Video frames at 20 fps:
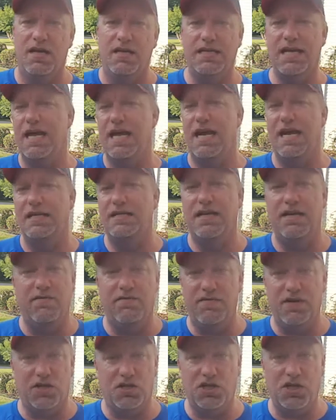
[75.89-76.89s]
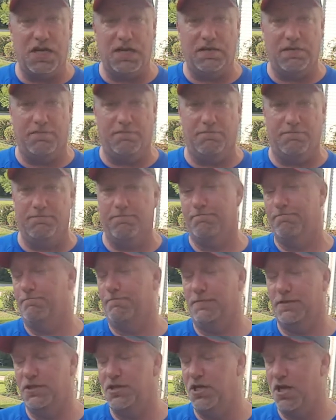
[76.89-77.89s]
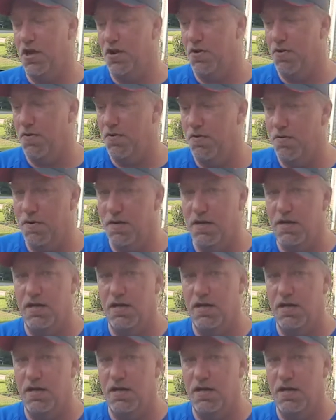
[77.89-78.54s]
Yeah, that didn't fix shit. So